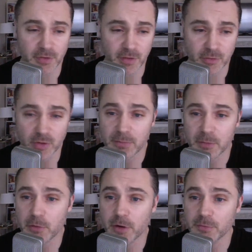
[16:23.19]
I dropped the
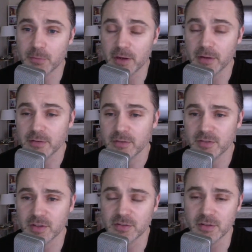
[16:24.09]
price by
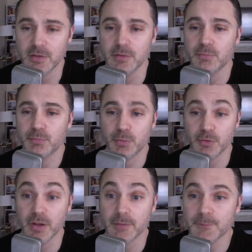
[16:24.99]
60%.